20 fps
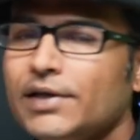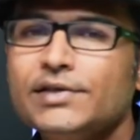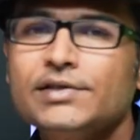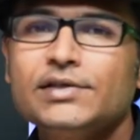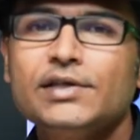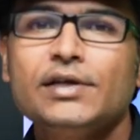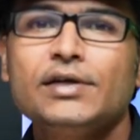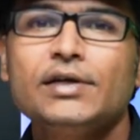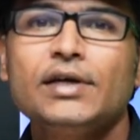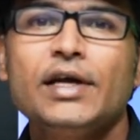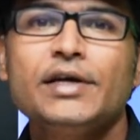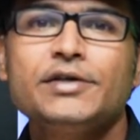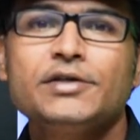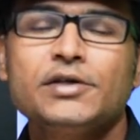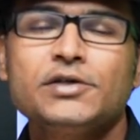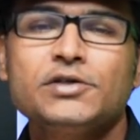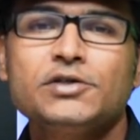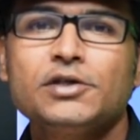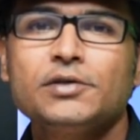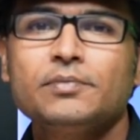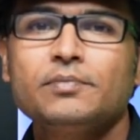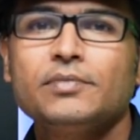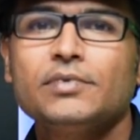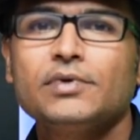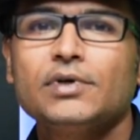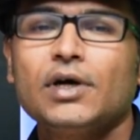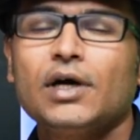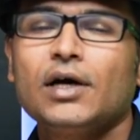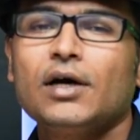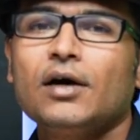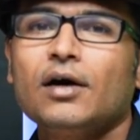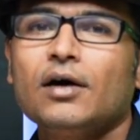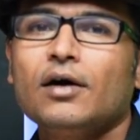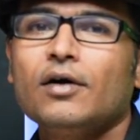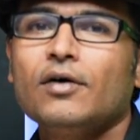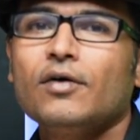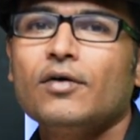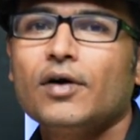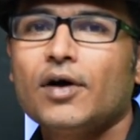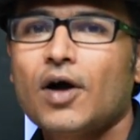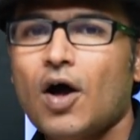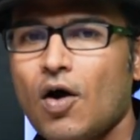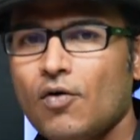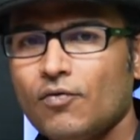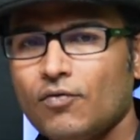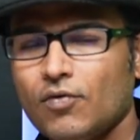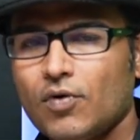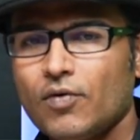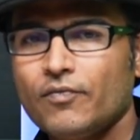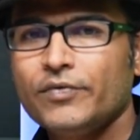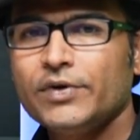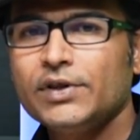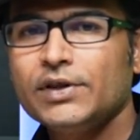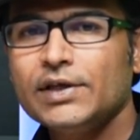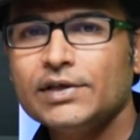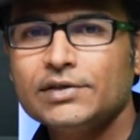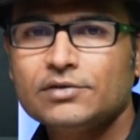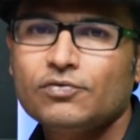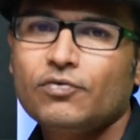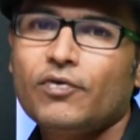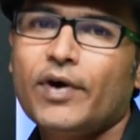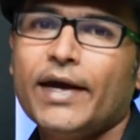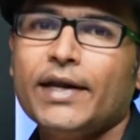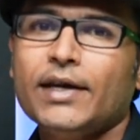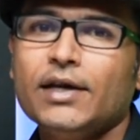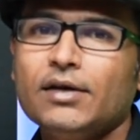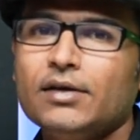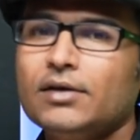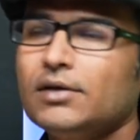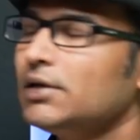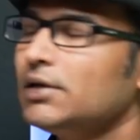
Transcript: is the relationship of with this file.